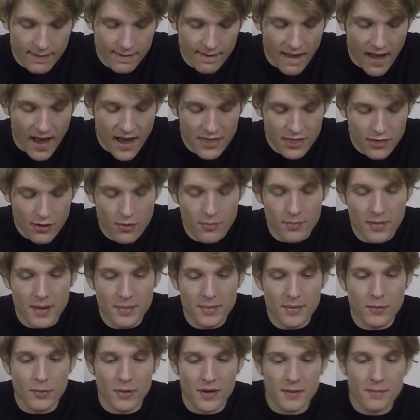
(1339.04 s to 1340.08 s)
I thought
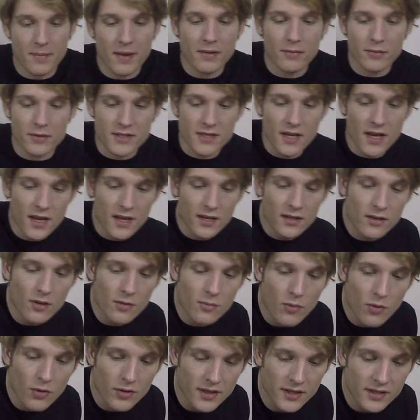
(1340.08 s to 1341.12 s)
maybe what it meant was no
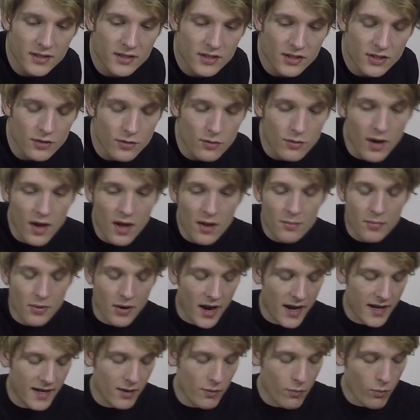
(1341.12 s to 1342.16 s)
more than 2 per
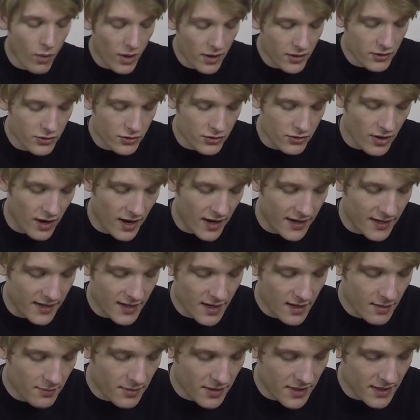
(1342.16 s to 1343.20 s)
any one shrine.
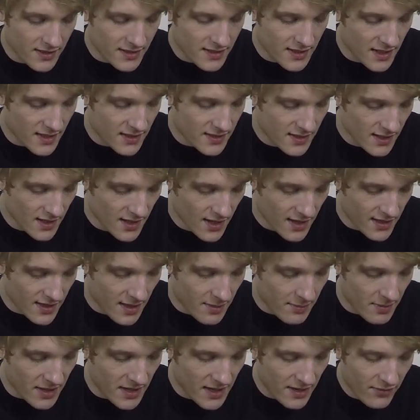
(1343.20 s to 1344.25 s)
But it says they
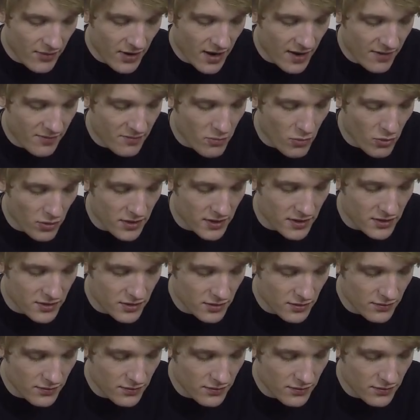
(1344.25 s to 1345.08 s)
may never have more than 2